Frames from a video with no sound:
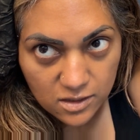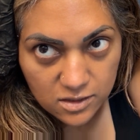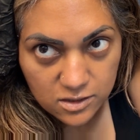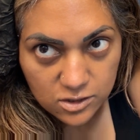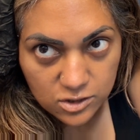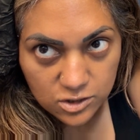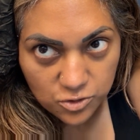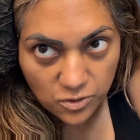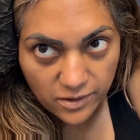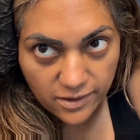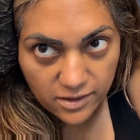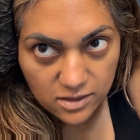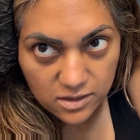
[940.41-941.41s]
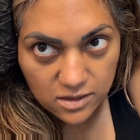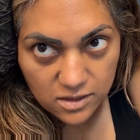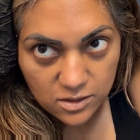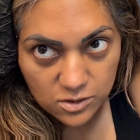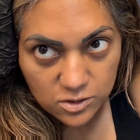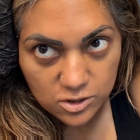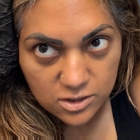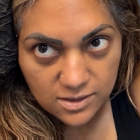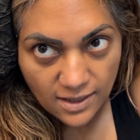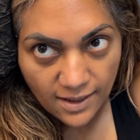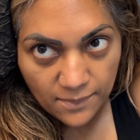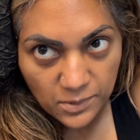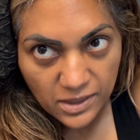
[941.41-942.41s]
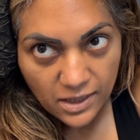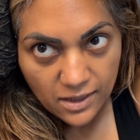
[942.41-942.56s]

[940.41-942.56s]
strand, and you're just tapping